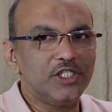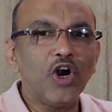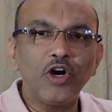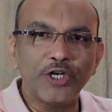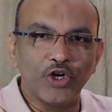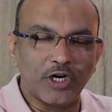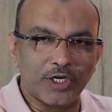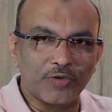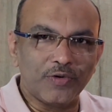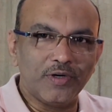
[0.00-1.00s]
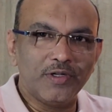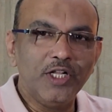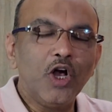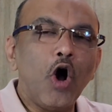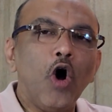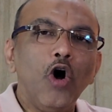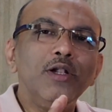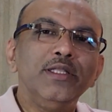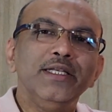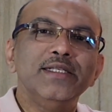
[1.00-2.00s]
It's not under your control.
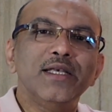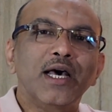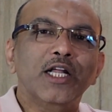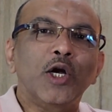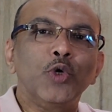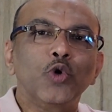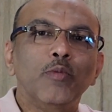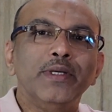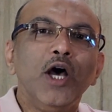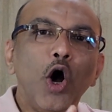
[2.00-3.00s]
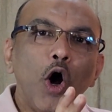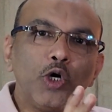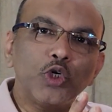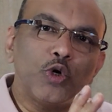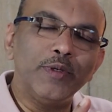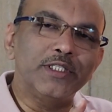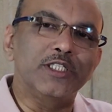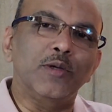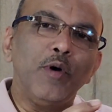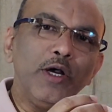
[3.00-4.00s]
All these are controlled by the autonomic
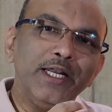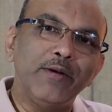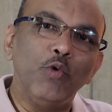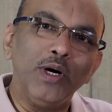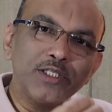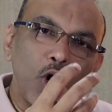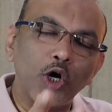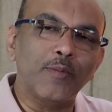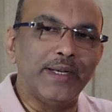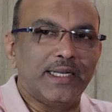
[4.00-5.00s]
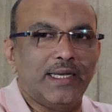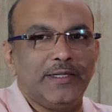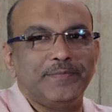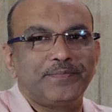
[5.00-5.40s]
system. It works automatically.